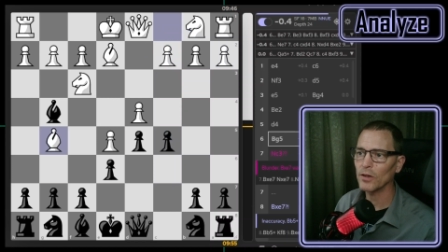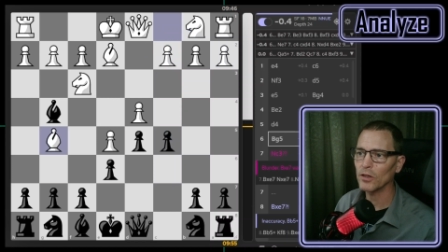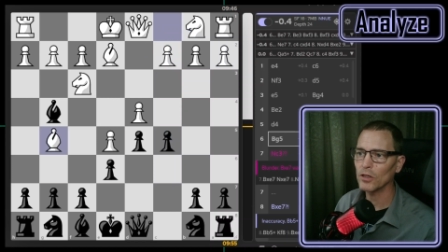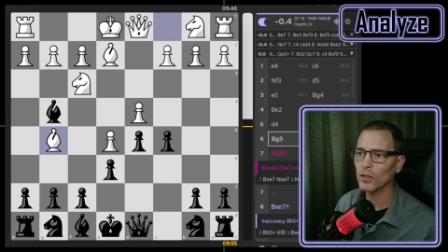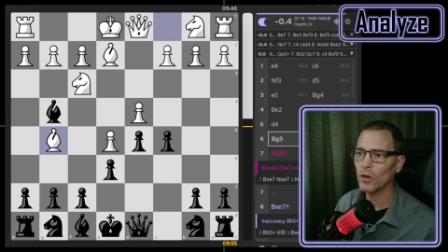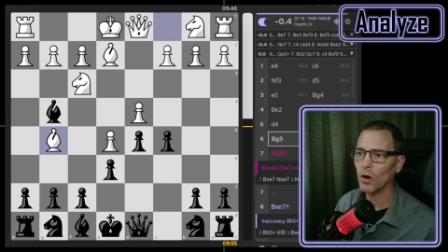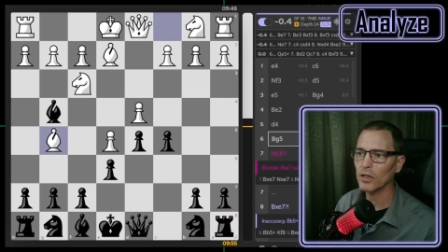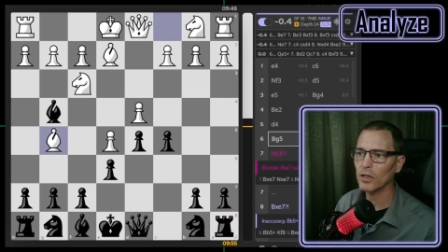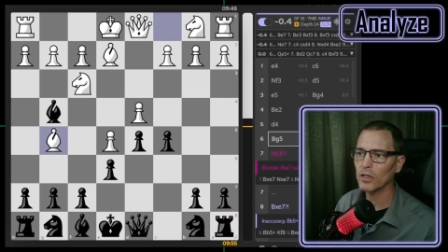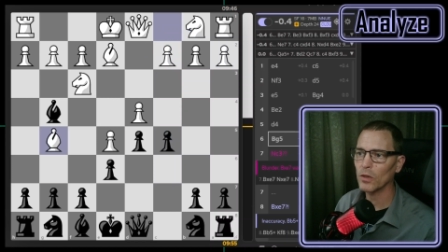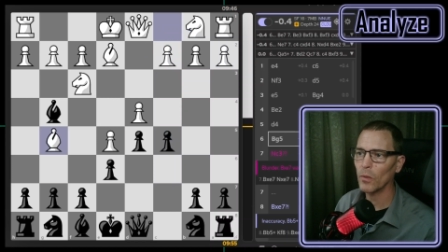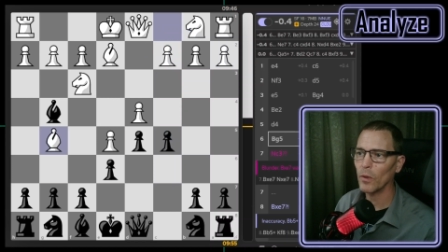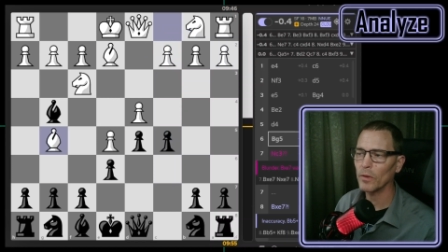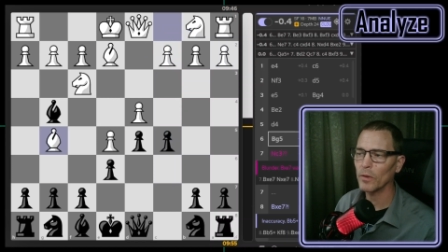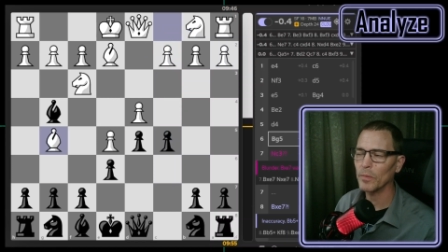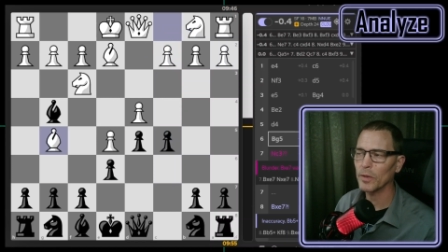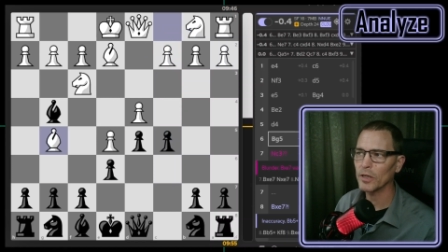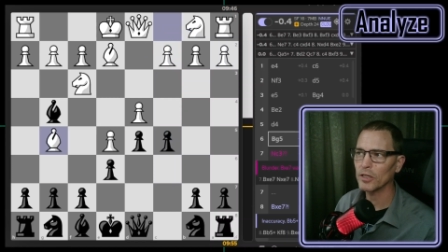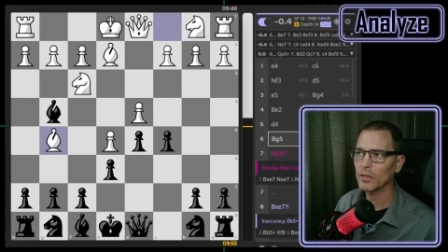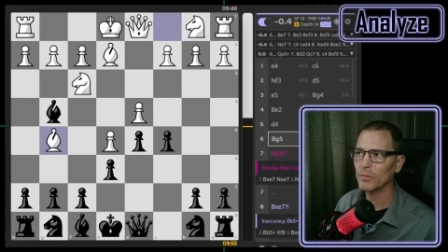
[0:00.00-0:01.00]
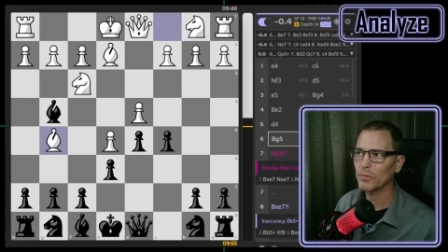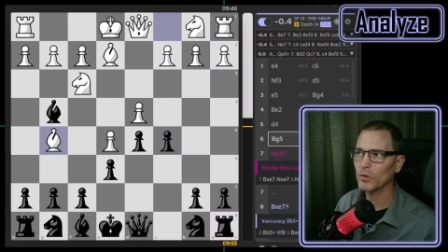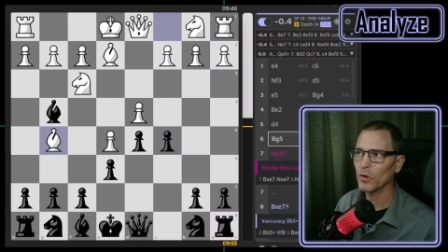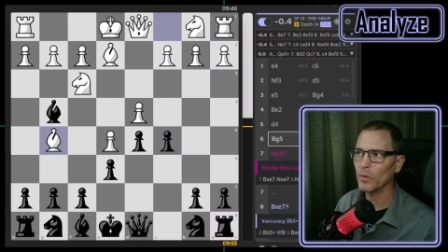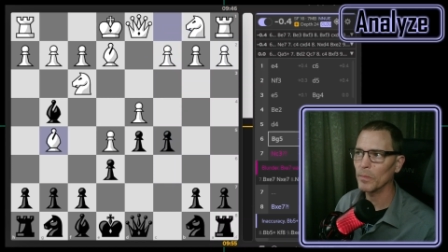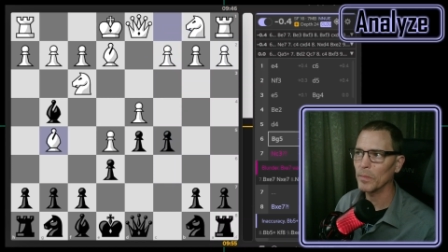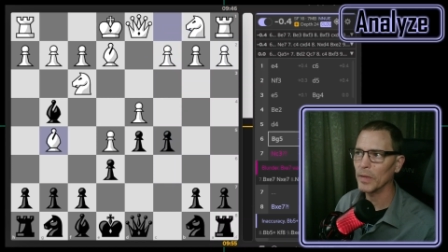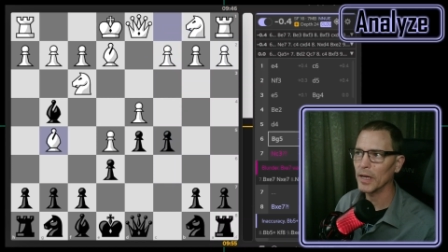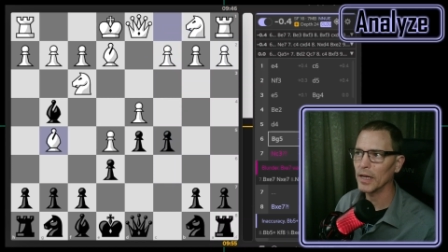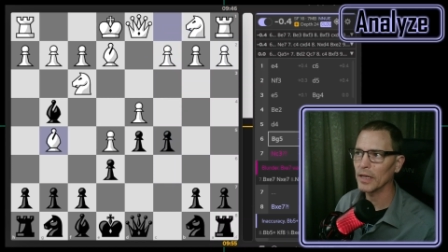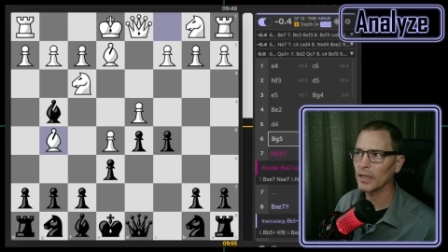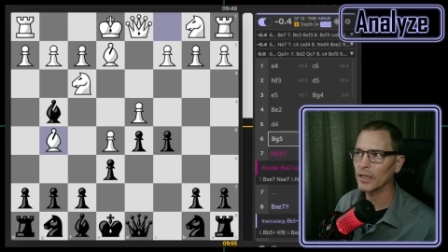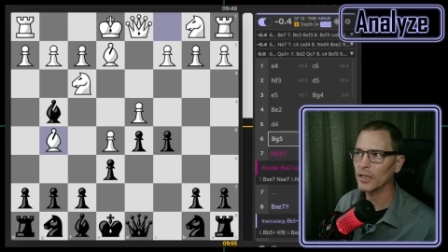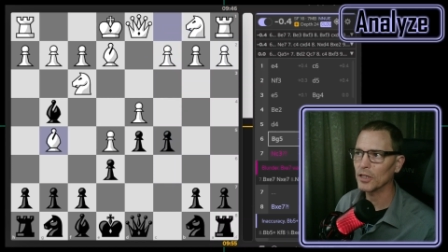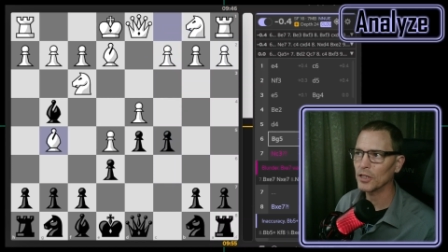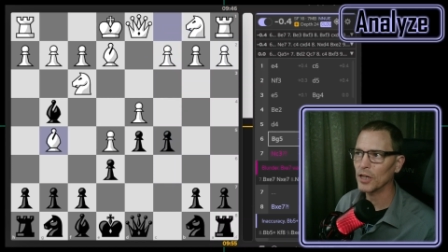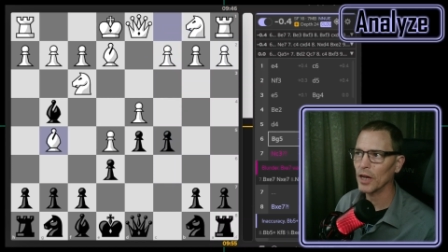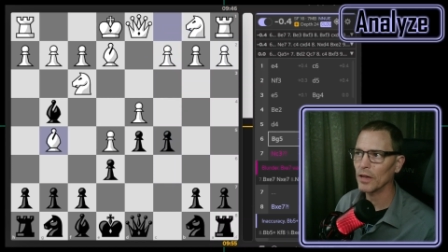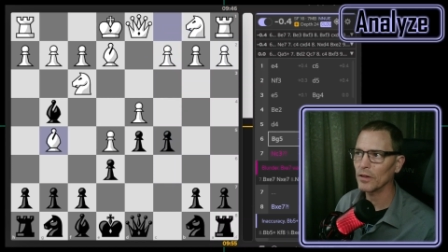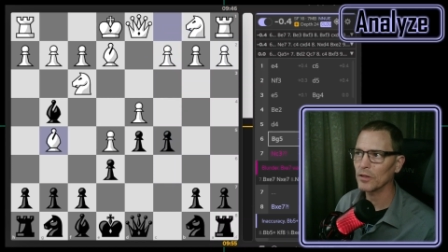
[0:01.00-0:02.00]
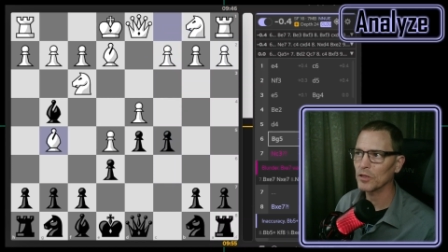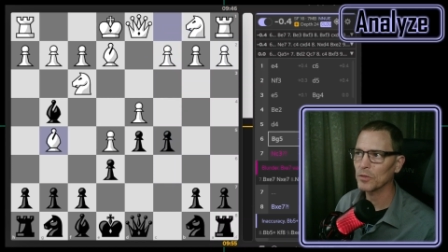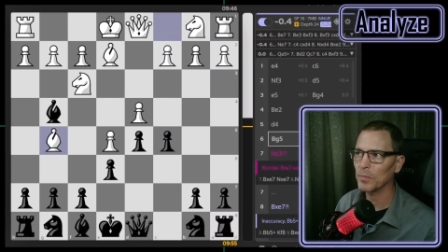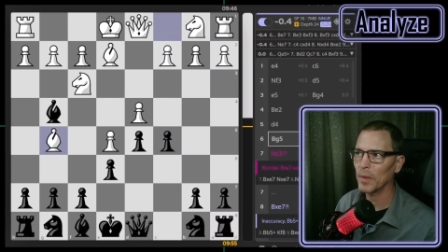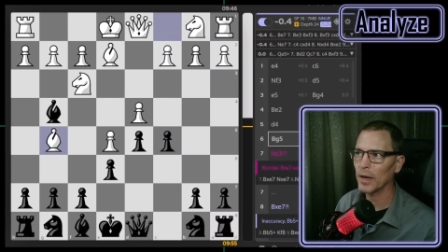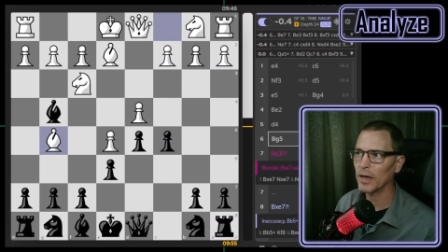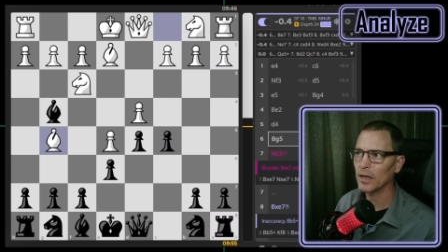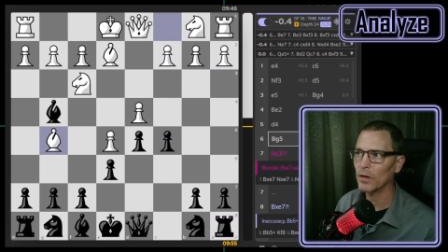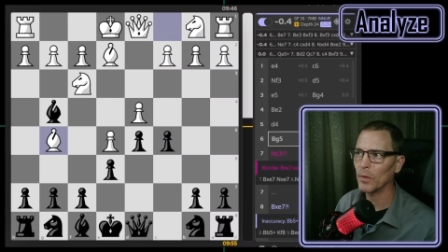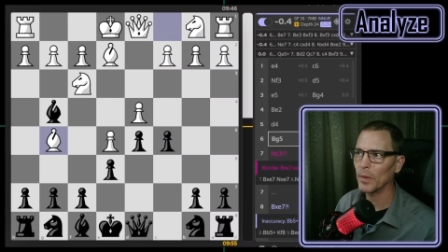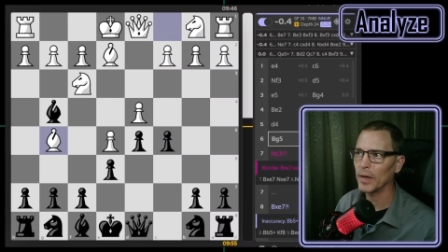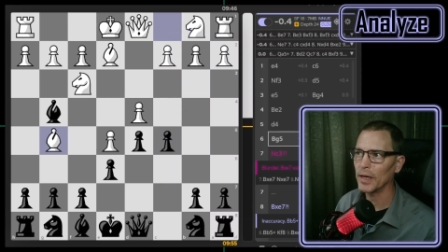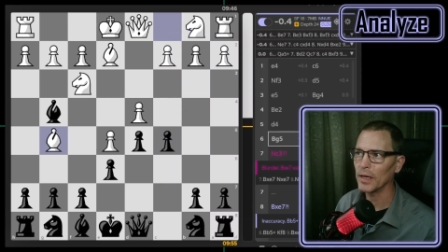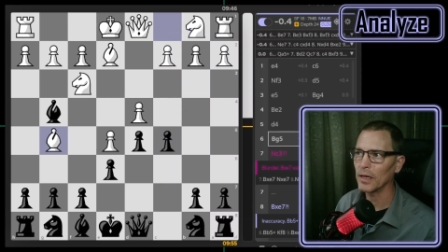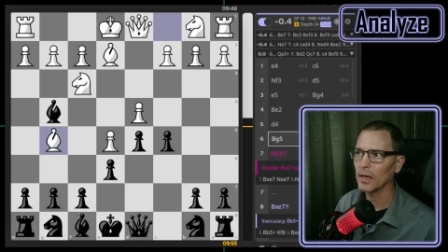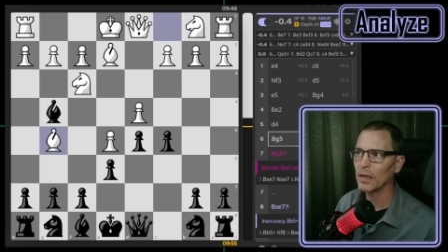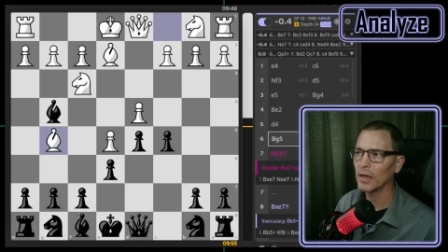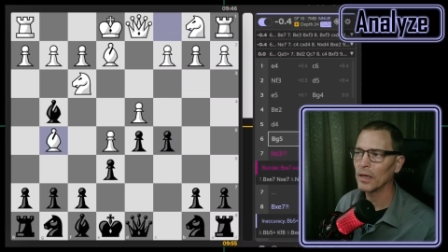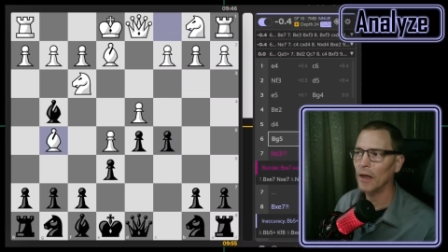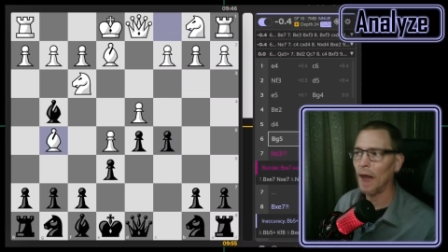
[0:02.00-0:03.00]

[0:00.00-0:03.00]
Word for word: their dark squared bishop to immediately challenge my queen.